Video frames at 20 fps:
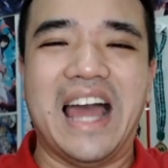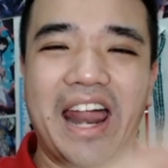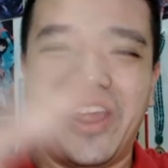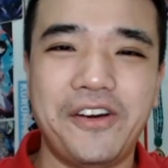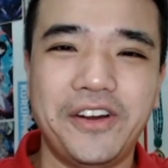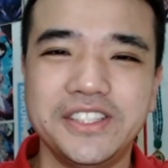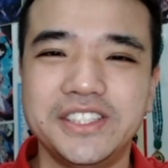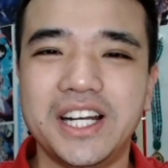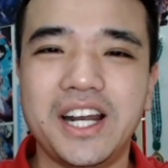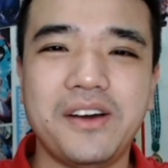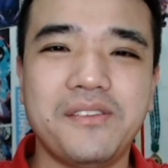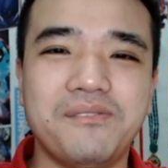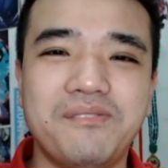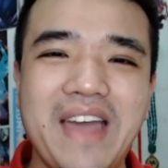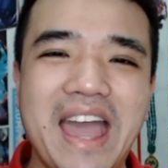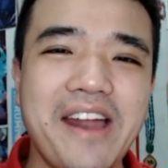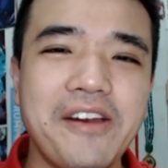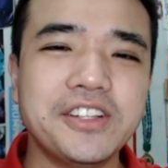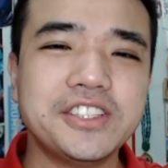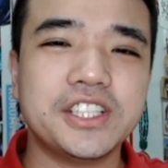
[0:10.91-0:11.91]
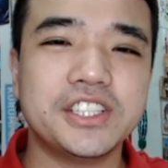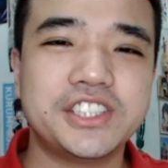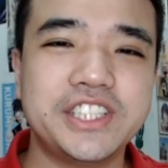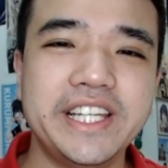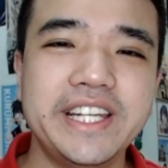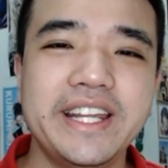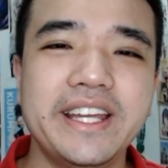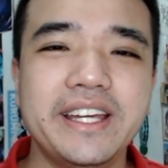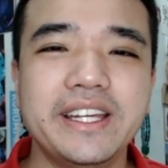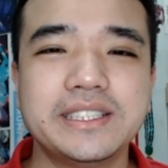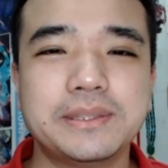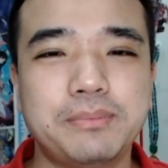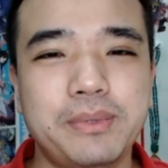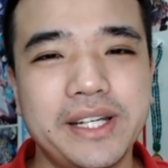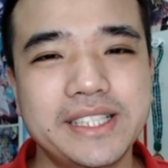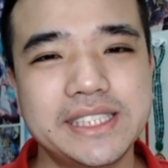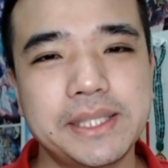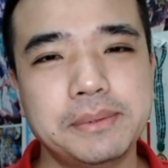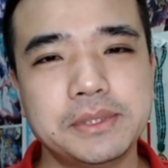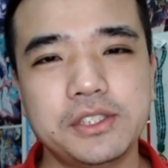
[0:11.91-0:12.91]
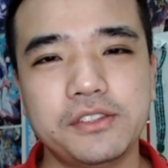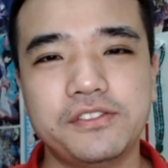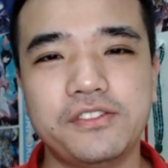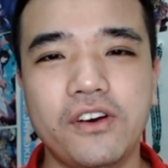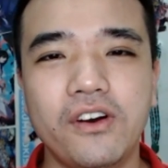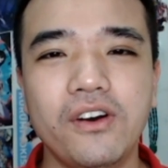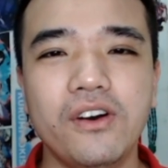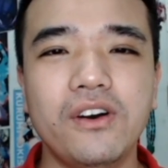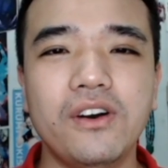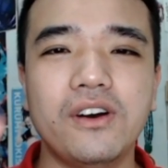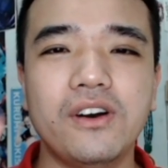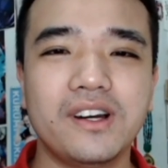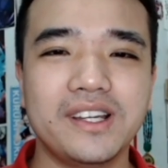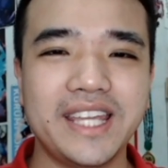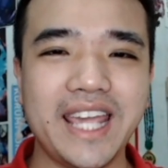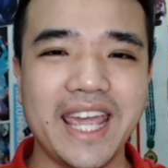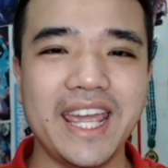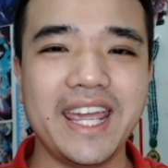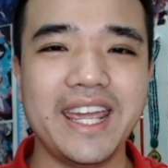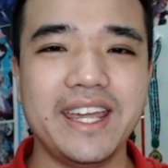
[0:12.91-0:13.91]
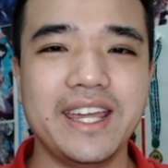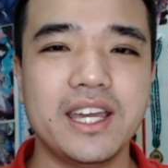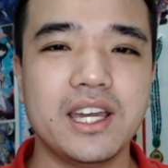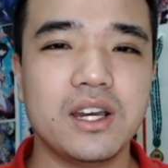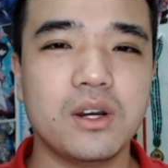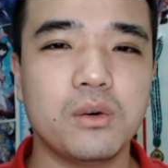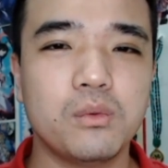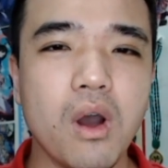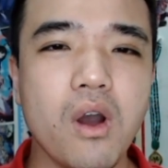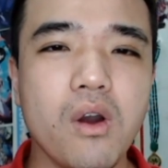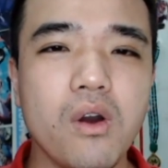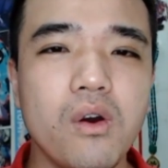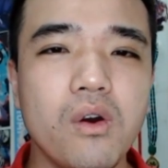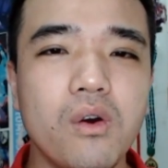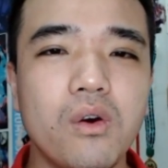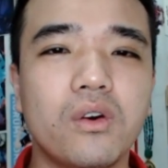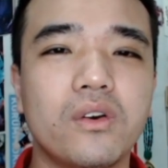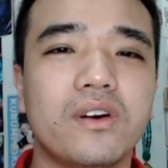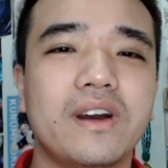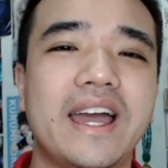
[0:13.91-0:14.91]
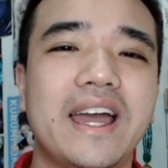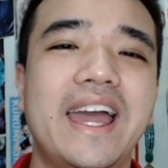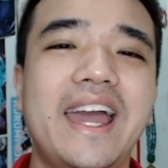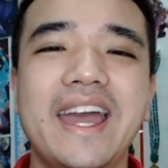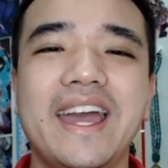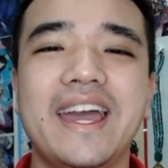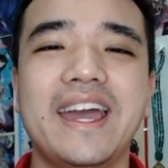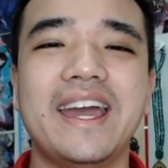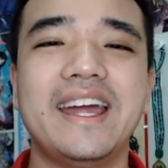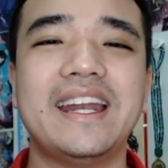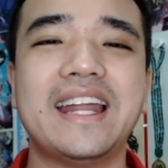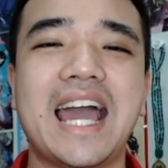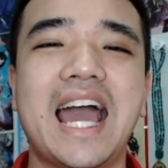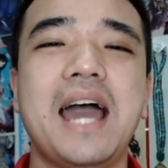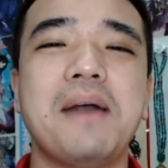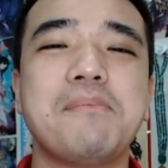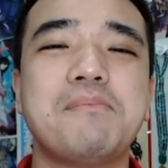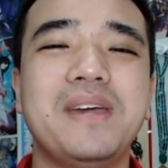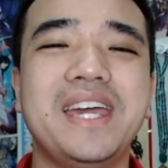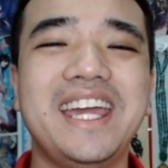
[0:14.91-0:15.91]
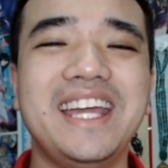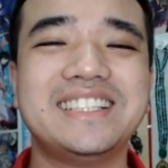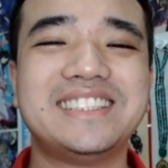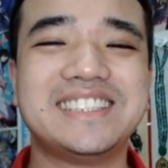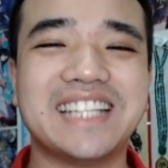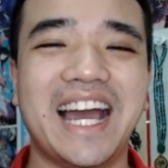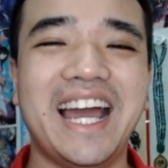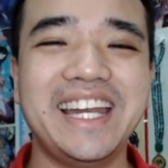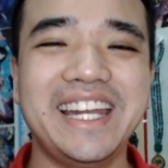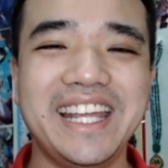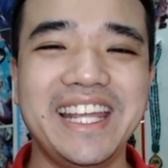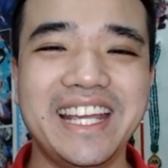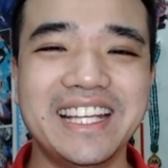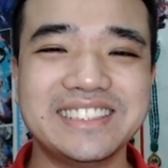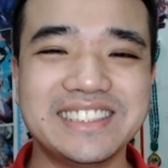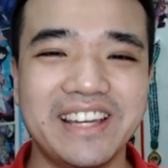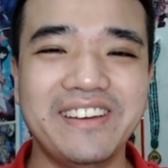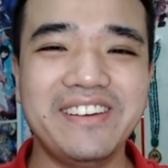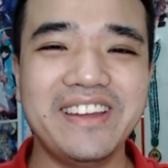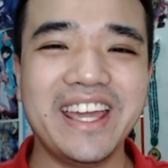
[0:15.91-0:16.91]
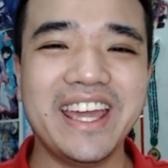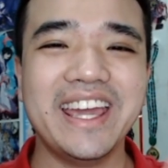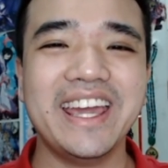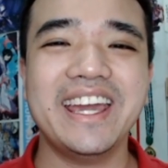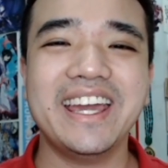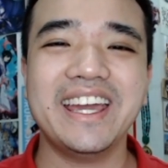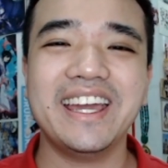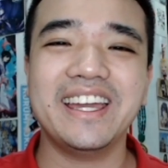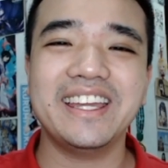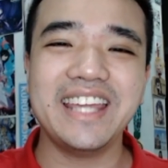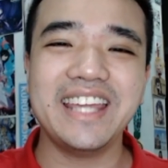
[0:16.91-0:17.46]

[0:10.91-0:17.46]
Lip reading: Hello, welcome to the Marriage of Genius Prince Episode 4! Yeah! Woo! And happy Chinese New Year!